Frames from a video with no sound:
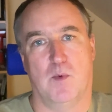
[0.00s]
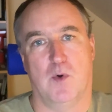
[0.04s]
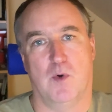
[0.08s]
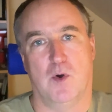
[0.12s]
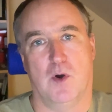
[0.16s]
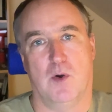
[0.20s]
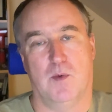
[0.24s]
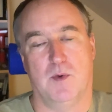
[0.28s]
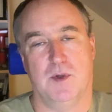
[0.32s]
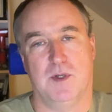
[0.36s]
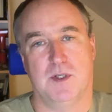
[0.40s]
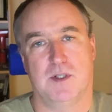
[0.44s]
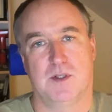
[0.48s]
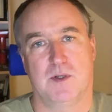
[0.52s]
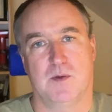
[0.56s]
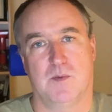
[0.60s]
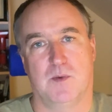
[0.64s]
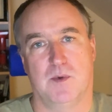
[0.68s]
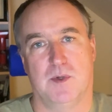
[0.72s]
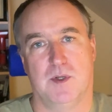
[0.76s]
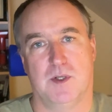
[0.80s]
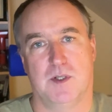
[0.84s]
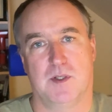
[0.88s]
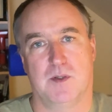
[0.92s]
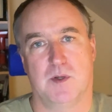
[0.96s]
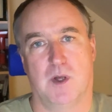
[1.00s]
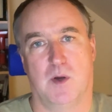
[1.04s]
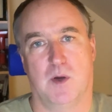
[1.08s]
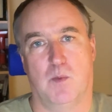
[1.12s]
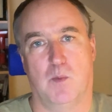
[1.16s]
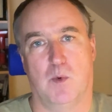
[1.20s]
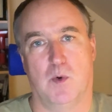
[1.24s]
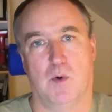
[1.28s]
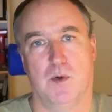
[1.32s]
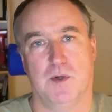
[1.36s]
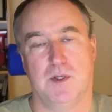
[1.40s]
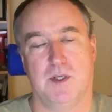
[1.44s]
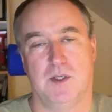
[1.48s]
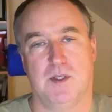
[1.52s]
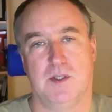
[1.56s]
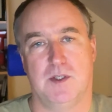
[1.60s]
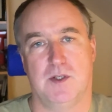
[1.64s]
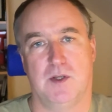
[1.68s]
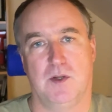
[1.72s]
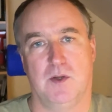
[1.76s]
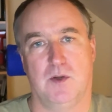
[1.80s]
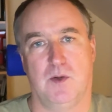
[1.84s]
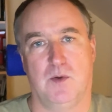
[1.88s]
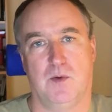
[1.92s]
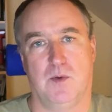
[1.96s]
War was was awarded
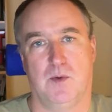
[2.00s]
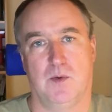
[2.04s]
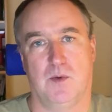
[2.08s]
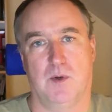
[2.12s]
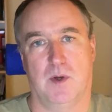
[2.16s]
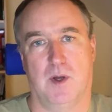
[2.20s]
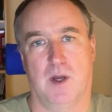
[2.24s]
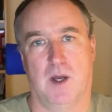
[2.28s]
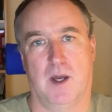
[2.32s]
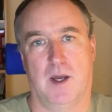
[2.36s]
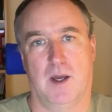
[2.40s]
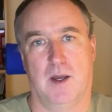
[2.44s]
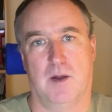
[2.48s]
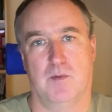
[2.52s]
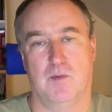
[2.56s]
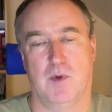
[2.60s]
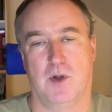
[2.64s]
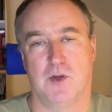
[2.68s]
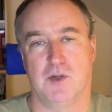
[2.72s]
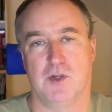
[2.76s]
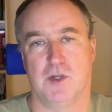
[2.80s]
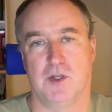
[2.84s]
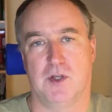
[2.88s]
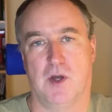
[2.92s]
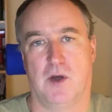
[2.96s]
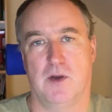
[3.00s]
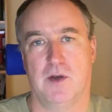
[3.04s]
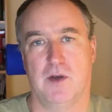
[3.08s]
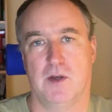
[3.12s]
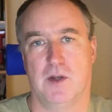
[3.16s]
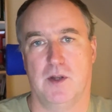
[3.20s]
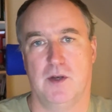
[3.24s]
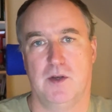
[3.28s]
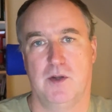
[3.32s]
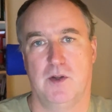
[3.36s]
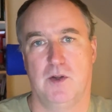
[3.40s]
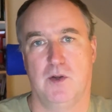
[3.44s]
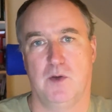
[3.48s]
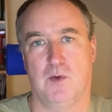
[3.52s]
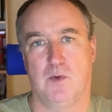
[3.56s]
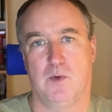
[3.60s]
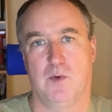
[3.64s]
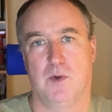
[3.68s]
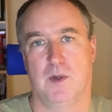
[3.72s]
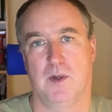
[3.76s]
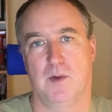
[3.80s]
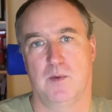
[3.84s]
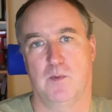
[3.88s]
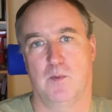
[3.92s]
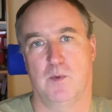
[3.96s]
to uh, Roger Donlon,
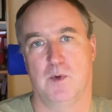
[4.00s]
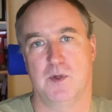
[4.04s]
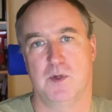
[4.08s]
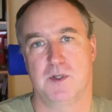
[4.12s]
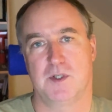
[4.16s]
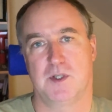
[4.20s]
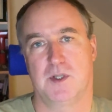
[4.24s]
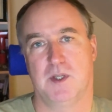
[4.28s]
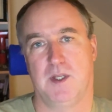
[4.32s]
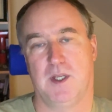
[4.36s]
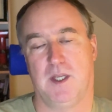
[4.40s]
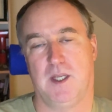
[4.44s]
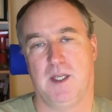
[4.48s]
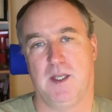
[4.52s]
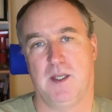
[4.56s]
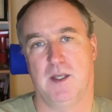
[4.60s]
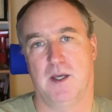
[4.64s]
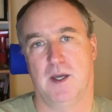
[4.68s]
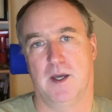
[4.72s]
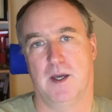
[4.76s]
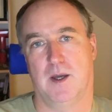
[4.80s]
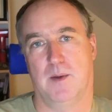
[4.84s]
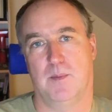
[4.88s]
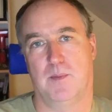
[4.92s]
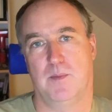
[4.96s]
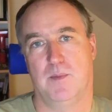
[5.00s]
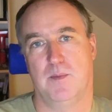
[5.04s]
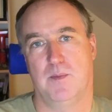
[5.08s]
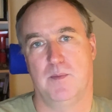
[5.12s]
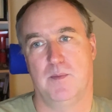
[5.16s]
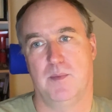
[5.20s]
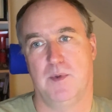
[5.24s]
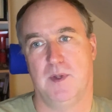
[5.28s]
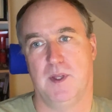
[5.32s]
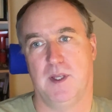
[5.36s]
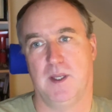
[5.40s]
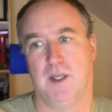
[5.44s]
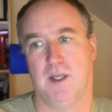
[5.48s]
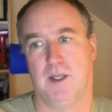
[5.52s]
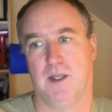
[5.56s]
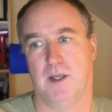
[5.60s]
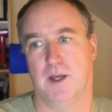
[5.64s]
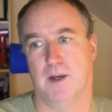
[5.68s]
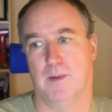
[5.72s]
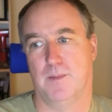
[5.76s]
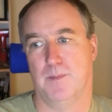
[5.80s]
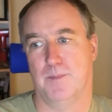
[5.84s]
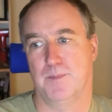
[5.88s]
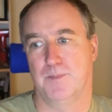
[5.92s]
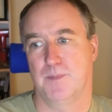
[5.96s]
who was the uh, the
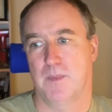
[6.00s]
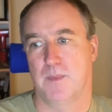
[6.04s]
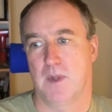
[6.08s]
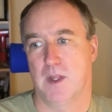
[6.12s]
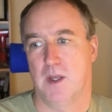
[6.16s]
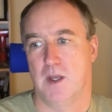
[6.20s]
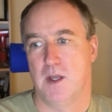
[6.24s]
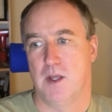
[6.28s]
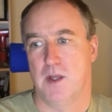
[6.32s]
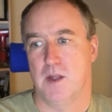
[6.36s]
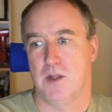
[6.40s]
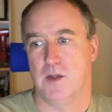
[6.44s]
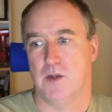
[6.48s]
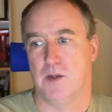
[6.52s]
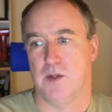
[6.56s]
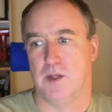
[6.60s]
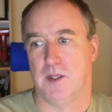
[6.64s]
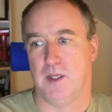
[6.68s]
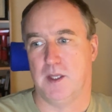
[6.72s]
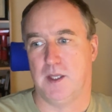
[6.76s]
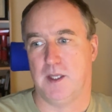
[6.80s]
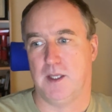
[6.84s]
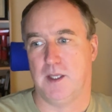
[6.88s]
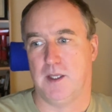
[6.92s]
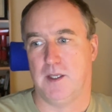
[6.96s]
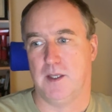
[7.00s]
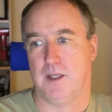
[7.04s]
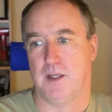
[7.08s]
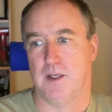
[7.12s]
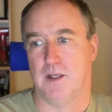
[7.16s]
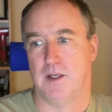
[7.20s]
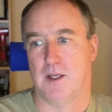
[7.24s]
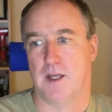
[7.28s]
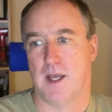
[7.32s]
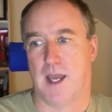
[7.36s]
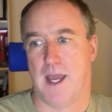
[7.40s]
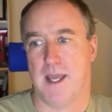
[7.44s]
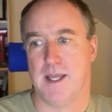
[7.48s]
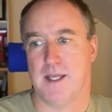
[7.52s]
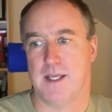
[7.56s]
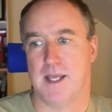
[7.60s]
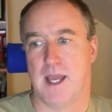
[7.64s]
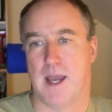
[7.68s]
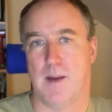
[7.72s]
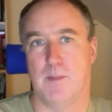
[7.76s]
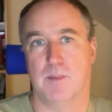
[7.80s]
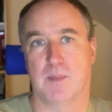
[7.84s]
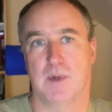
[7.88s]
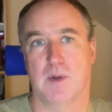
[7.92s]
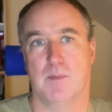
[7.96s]
um, the A
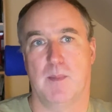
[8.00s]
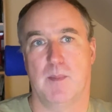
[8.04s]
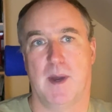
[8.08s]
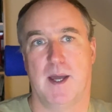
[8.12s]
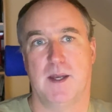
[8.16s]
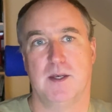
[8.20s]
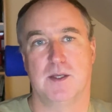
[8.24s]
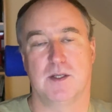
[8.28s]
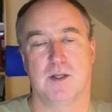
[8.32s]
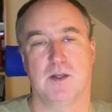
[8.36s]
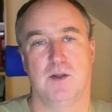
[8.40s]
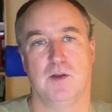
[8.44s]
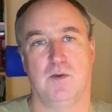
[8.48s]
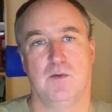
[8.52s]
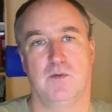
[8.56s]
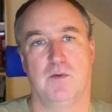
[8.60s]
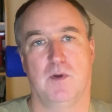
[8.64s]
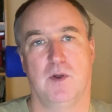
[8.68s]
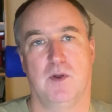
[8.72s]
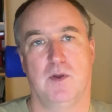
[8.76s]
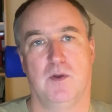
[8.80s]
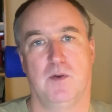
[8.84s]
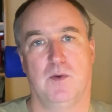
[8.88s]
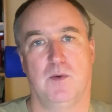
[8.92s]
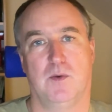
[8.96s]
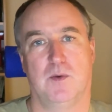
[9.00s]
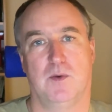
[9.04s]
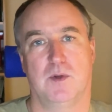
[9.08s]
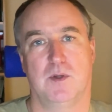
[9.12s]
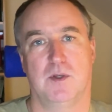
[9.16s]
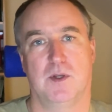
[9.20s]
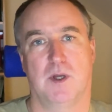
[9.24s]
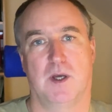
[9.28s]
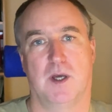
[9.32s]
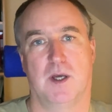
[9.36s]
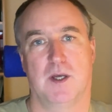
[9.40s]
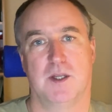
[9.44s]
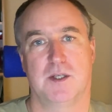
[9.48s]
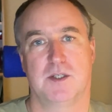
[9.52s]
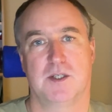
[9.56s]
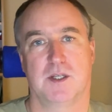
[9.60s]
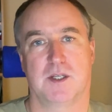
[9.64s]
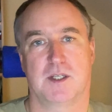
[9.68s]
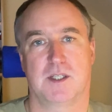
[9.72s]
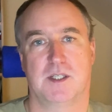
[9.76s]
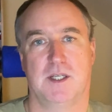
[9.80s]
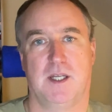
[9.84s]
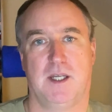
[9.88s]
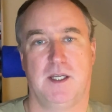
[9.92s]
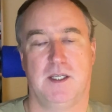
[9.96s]
camp commander who who uh,
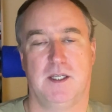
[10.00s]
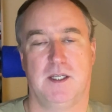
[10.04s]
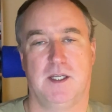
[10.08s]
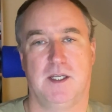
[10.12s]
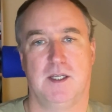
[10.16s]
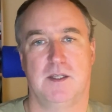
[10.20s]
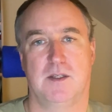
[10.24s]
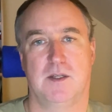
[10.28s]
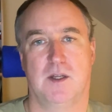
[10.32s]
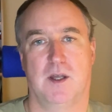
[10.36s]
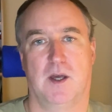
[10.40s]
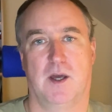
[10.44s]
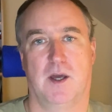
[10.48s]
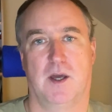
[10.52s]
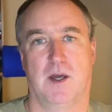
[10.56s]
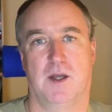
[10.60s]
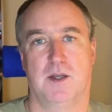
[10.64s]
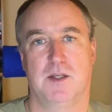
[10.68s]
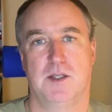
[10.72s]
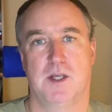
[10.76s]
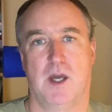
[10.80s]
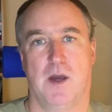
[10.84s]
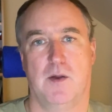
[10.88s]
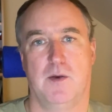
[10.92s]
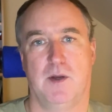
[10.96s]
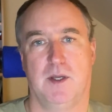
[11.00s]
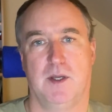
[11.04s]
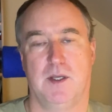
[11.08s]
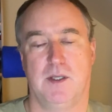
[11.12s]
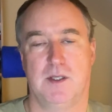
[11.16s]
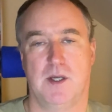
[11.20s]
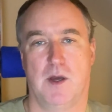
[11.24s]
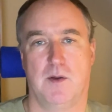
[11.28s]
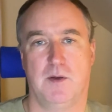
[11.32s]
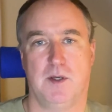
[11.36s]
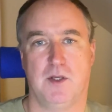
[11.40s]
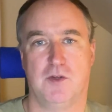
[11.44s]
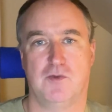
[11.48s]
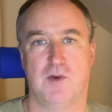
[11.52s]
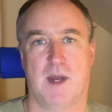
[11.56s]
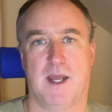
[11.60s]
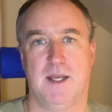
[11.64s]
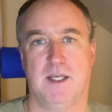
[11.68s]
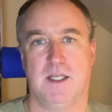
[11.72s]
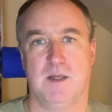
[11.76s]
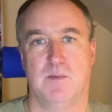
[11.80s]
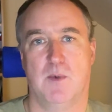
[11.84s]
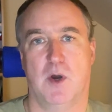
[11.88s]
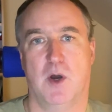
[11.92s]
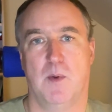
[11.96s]
succeeded uh, Tony. Tony
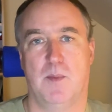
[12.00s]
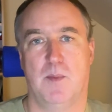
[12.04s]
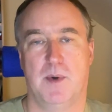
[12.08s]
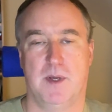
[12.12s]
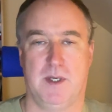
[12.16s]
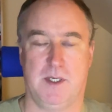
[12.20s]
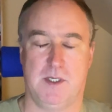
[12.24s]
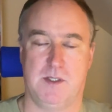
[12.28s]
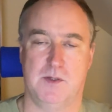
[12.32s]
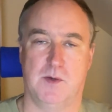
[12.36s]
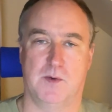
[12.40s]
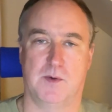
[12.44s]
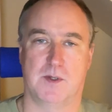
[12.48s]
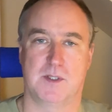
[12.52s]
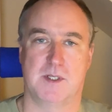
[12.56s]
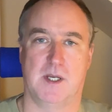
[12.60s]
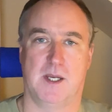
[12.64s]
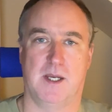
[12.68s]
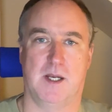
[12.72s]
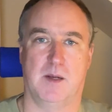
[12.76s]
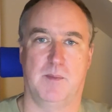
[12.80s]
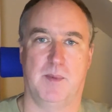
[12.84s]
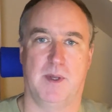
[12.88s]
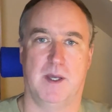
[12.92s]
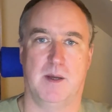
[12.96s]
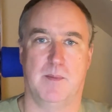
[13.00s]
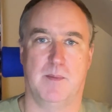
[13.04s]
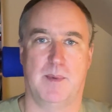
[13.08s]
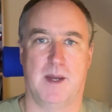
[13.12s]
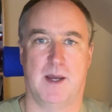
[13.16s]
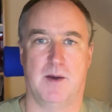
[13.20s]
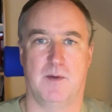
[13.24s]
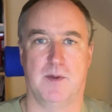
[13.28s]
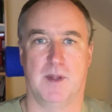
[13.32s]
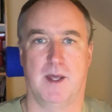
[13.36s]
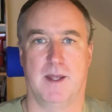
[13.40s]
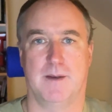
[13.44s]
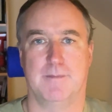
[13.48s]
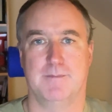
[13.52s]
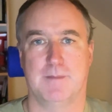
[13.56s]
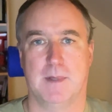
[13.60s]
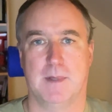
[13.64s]
trained him up, and he talks a little bit about that.